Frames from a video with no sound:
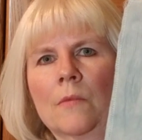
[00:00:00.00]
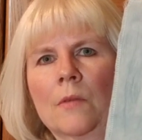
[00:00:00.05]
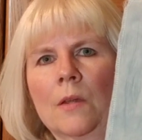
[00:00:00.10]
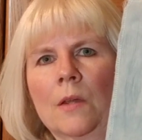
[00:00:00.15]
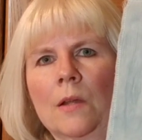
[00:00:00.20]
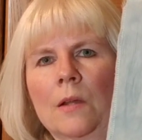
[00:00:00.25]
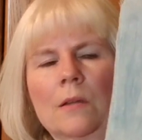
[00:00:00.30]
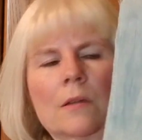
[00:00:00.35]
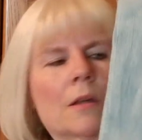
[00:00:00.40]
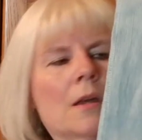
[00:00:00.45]

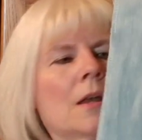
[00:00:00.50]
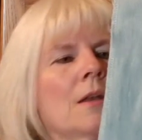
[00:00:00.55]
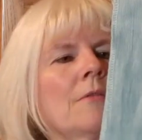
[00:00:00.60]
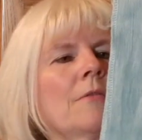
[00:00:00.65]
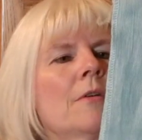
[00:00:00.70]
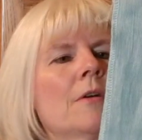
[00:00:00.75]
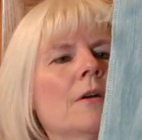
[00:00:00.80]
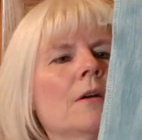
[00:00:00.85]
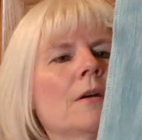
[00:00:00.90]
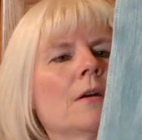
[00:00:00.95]
It's kind
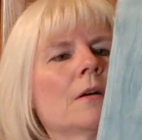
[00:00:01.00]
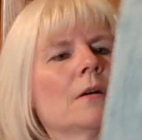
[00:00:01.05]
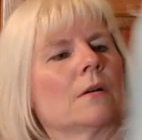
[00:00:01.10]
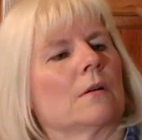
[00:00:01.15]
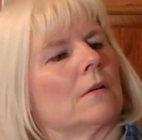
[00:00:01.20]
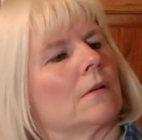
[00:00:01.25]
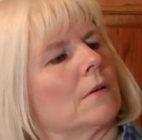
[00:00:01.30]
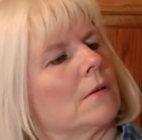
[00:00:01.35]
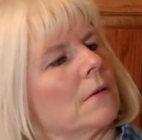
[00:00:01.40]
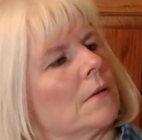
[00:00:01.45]
of a
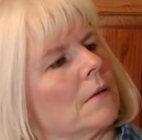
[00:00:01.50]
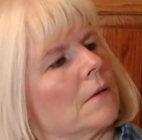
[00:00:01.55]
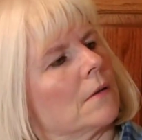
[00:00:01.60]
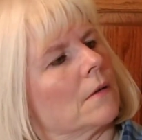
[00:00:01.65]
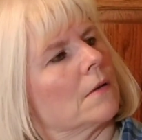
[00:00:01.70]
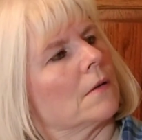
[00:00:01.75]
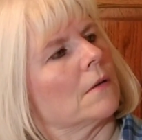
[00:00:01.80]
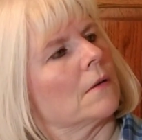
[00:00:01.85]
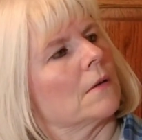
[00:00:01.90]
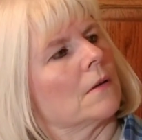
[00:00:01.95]

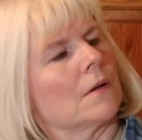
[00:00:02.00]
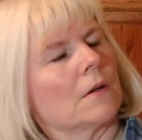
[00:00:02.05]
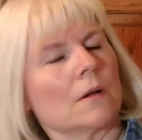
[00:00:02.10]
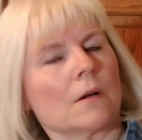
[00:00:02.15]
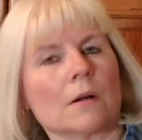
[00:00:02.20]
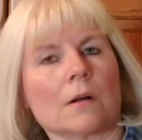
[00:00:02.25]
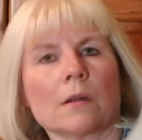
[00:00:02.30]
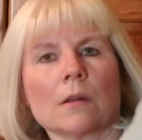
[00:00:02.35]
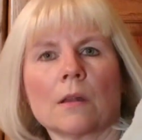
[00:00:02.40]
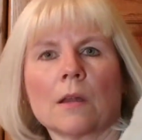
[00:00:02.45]

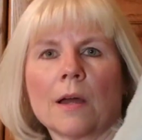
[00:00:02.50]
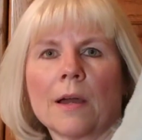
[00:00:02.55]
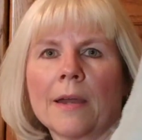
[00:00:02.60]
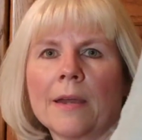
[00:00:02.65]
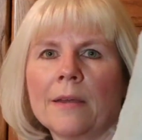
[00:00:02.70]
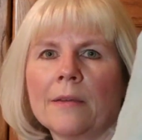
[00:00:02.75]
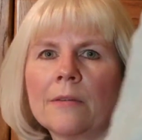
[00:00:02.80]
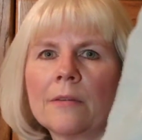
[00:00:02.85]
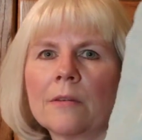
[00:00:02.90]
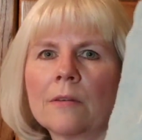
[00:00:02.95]

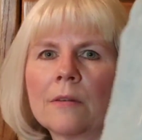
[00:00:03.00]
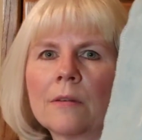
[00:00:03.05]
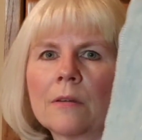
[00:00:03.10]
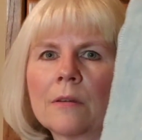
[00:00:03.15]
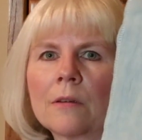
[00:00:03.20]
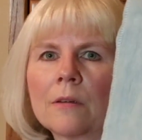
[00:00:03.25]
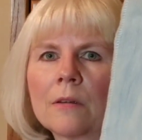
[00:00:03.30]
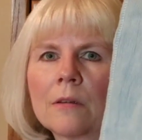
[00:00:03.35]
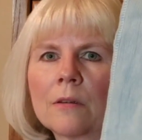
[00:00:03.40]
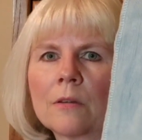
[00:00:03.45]
light
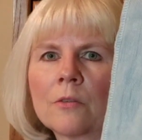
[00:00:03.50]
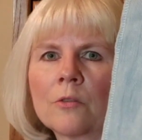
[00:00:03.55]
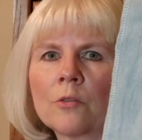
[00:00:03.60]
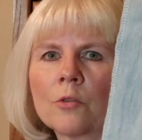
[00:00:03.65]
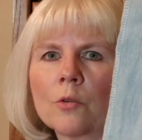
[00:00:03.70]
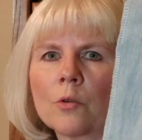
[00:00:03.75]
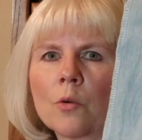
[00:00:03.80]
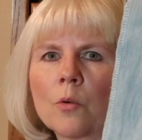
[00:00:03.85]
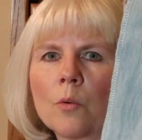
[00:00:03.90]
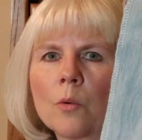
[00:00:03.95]

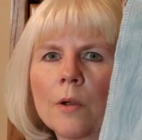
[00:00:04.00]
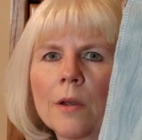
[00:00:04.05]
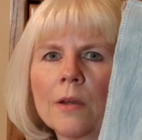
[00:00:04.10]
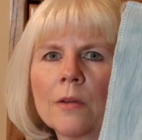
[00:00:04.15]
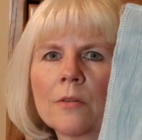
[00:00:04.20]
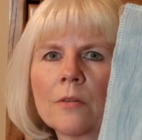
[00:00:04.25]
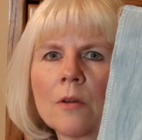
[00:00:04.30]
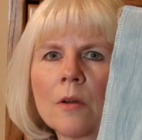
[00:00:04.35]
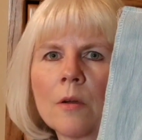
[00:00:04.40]
turquoise